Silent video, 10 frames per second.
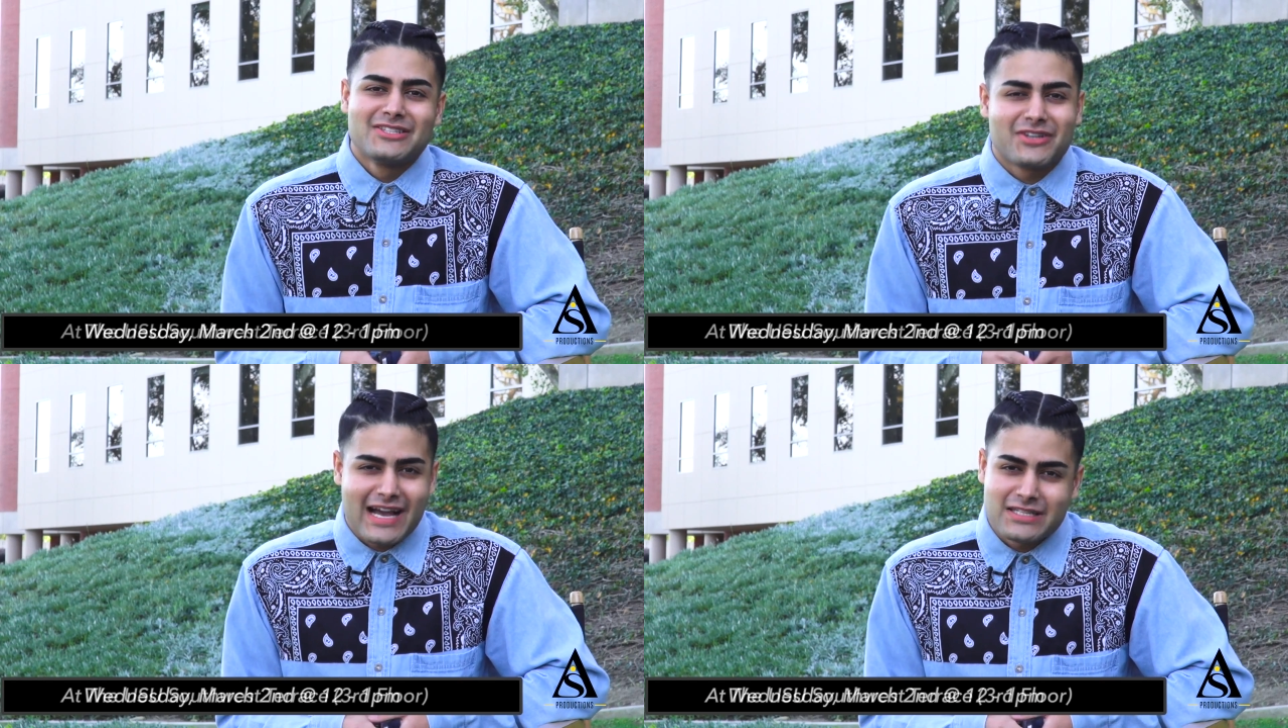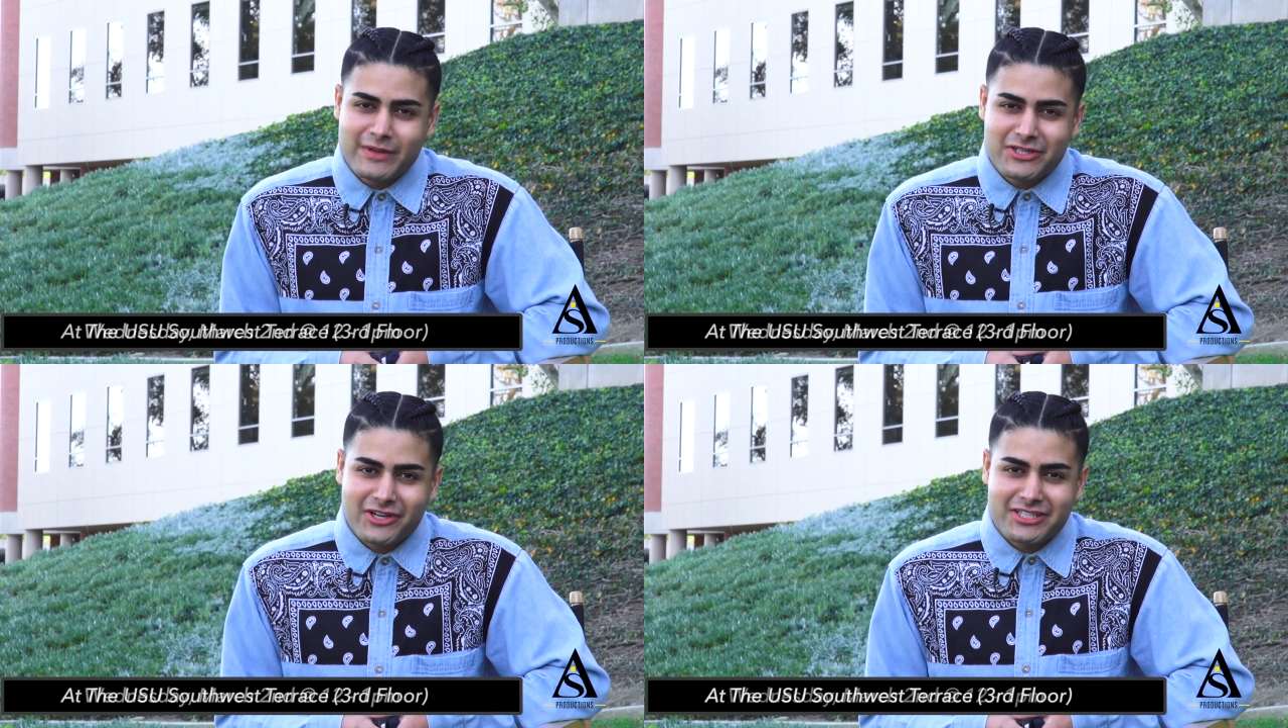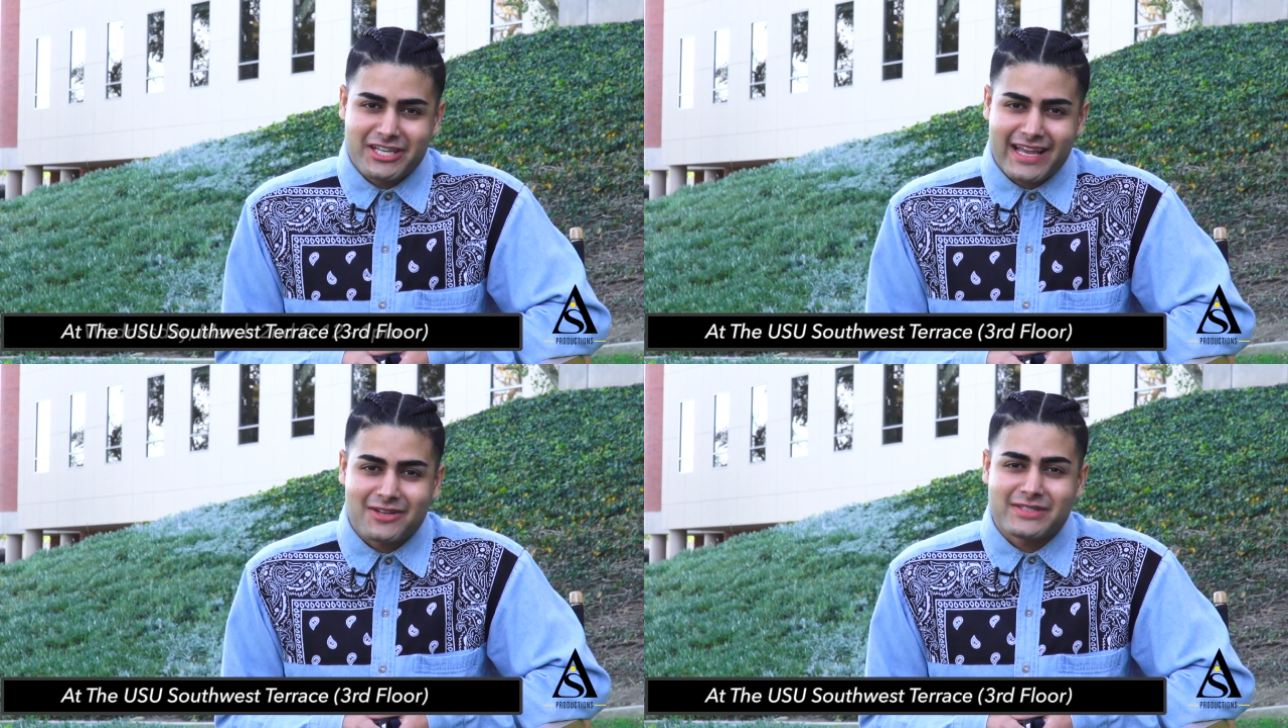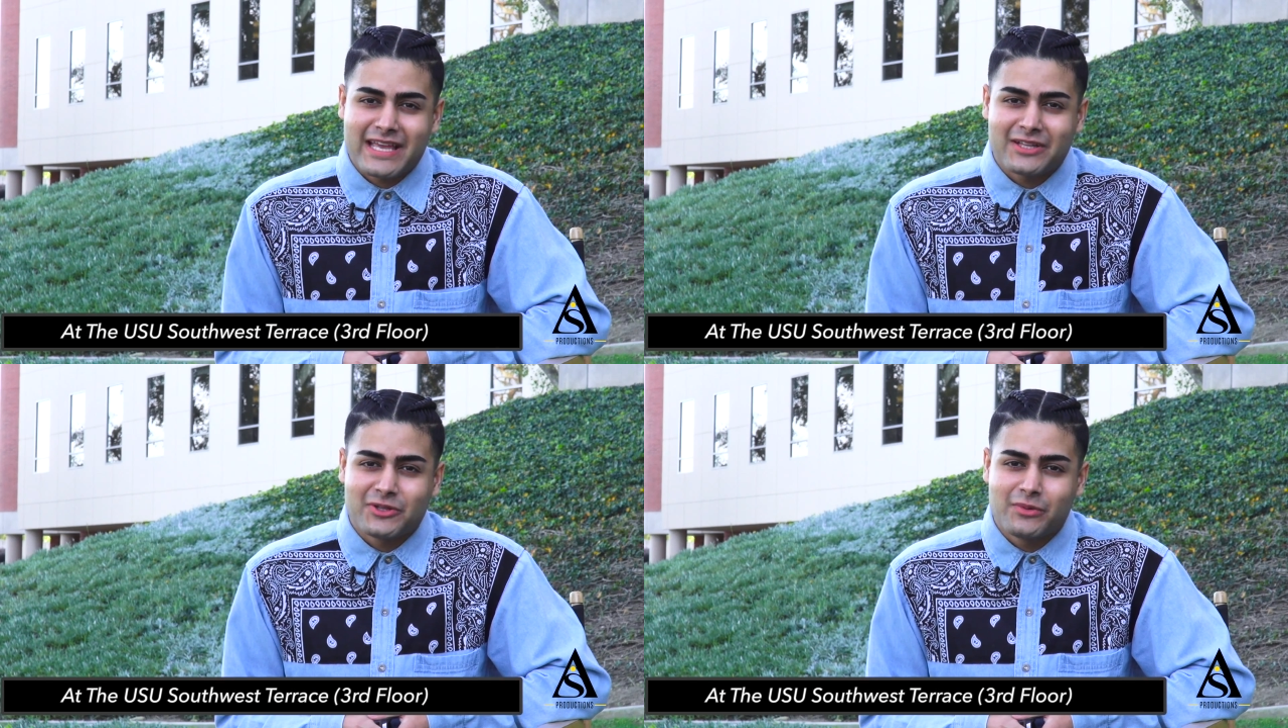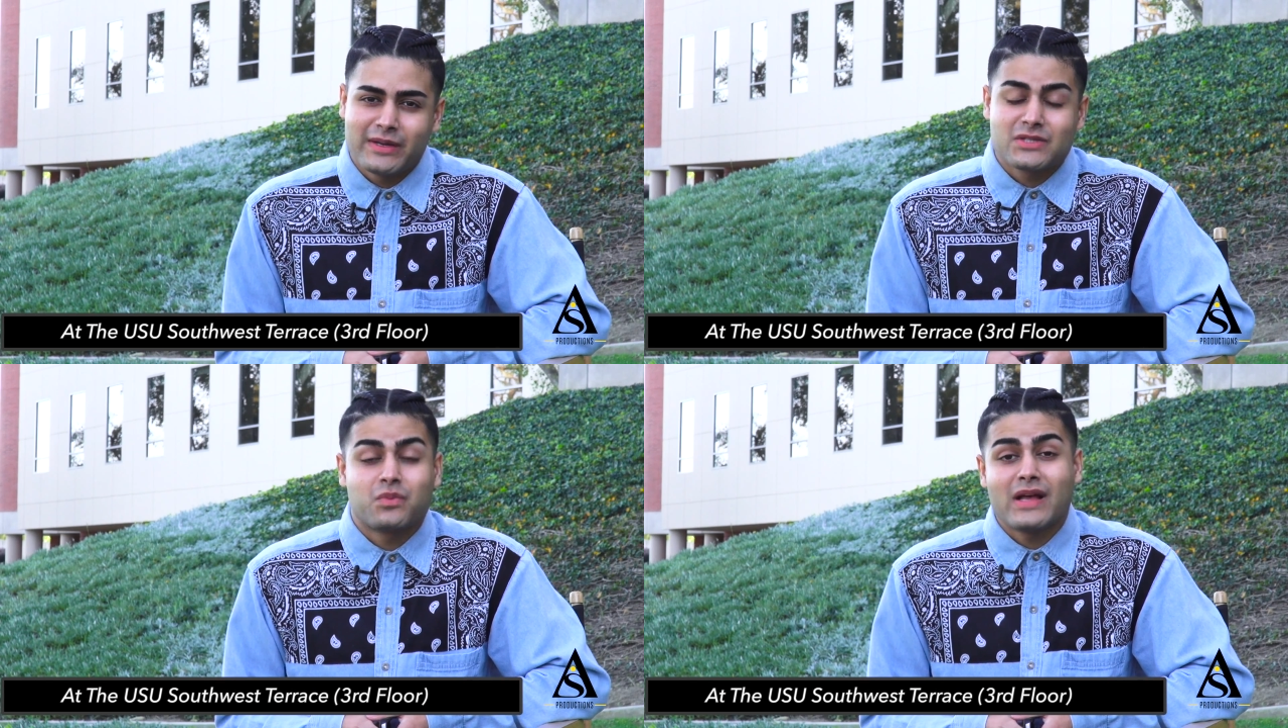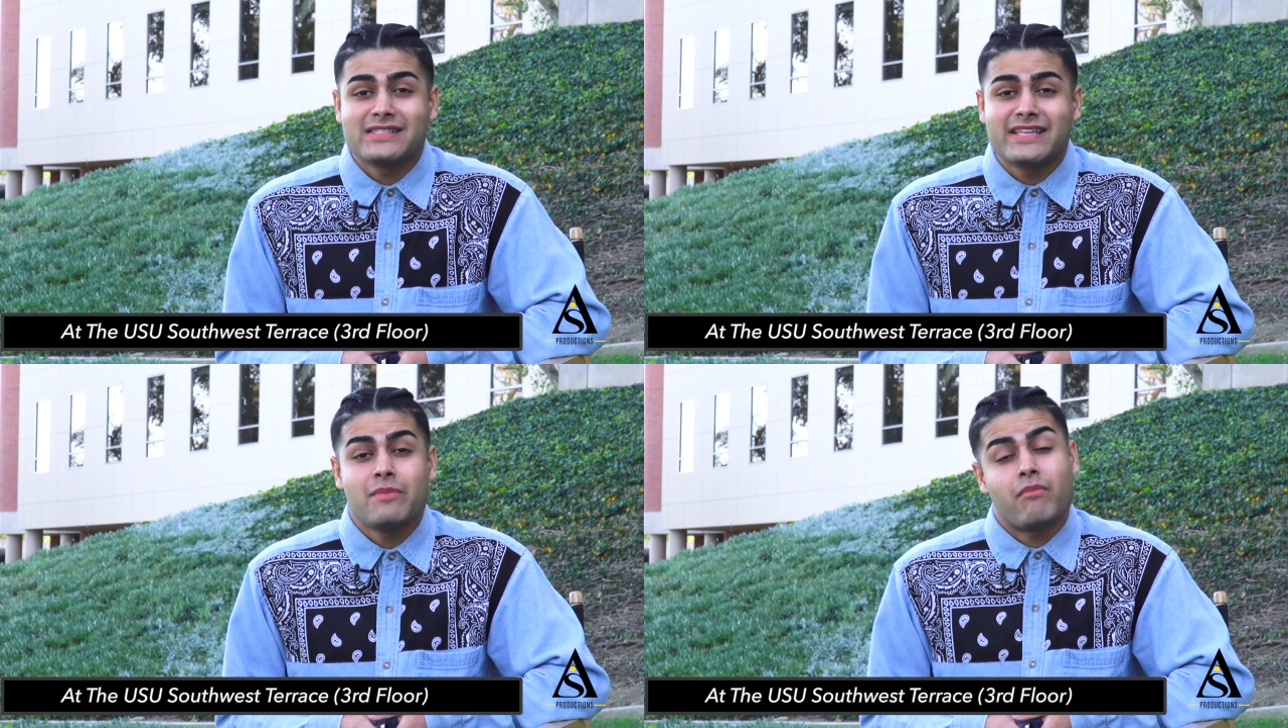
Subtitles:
So guys, be sure to check out St. Luminous Wednesday,